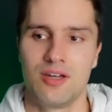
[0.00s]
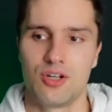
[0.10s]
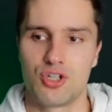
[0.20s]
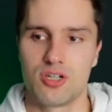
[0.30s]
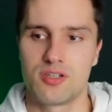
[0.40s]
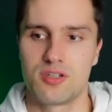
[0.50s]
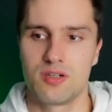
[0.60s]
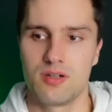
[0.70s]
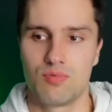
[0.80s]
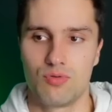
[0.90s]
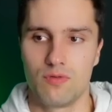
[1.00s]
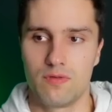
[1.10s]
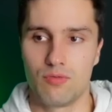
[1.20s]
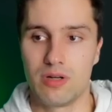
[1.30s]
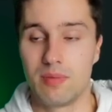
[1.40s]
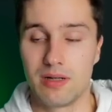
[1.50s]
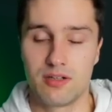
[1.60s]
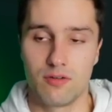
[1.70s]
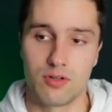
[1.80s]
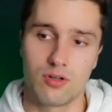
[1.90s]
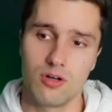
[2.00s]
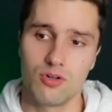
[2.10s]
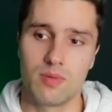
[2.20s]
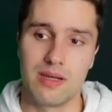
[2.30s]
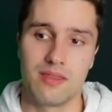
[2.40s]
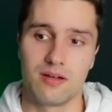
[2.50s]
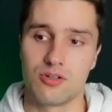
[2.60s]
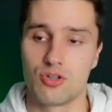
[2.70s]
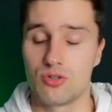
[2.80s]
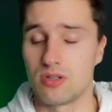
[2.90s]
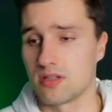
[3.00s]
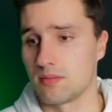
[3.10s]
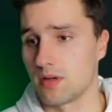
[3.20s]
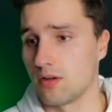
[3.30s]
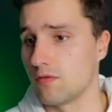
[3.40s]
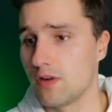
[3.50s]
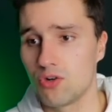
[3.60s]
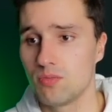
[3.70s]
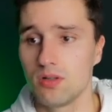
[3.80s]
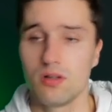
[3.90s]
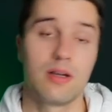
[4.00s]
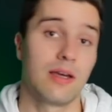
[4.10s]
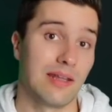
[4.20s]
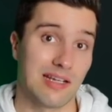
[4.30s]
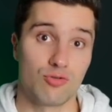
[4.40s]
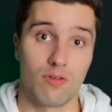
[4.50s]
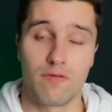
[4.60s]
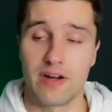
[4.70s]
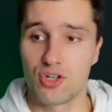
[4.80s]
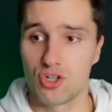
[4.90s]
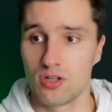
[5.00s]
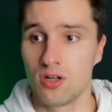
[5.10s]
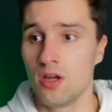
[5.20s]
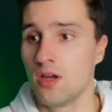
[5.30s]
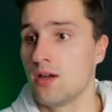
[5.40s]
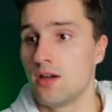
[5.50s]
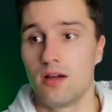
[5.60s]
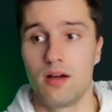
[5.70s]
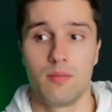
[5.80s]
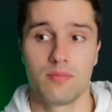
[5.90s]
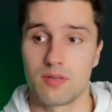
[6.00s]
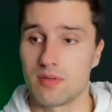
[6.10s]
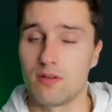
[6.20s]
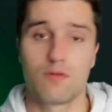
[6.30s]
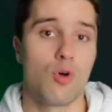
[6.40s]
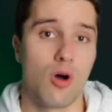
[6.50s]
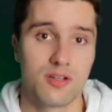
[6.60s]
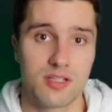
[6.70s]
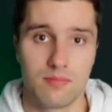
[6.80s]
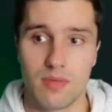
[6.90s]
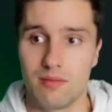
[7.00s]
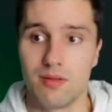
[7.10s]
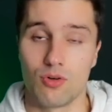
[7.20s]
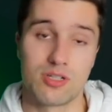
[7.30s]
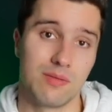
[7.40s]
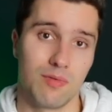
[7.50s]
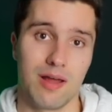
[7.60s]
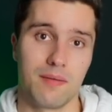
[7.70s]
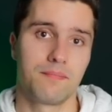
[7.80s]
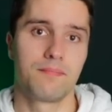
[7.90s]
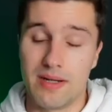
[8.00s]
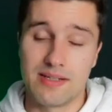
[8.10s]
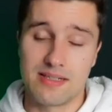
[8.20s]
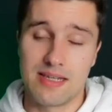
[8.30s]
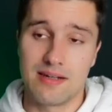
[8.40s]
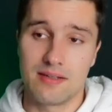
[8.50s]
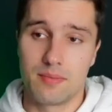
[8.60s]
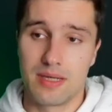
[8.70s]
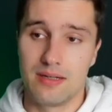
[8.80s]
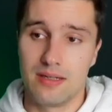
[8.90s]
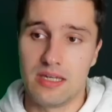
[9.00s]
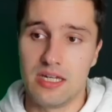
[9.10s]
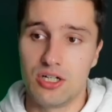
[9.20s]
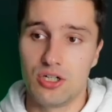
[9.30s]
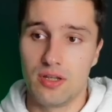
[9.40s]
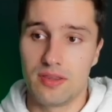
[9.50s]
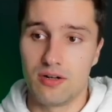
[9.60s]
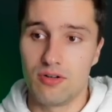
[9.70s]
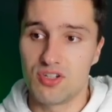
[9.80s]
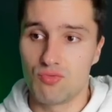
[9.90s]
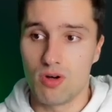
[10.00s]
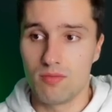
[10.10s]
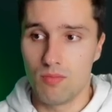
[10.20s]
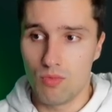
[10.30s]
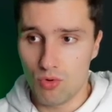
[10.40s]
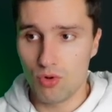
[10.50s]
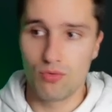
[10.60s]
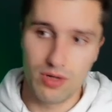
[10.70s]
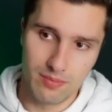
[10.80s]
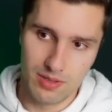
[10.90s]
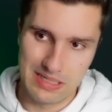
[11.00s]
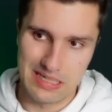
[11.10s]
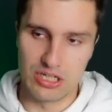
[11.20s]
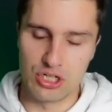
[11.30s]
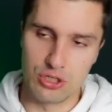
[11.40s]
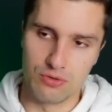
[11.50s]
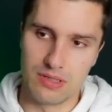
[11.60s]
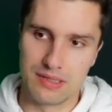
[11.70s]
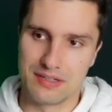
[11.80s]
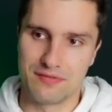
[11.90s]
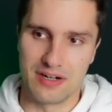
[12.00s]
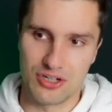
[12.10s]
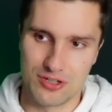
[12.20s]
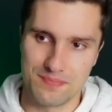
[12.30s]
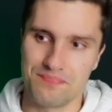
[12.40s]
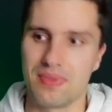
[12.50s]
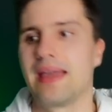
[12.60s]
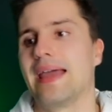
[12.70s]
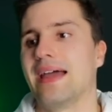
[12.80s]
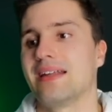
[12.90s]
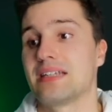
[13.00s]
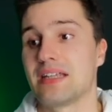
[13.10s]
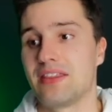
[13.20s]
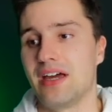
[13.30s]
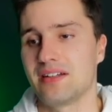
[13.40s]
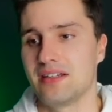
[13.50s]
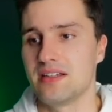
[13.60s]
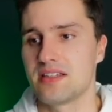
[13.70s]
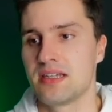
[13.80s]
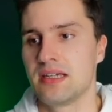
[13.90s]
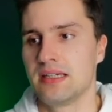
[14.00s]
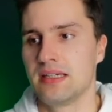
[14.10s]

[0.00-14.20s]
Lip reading: just improve the readability of your code by either introducing some kind of variable, an extra function, some kind of constant maybe, or similar. But as I said at the beginning here, there is one more readability issue in this function, and that is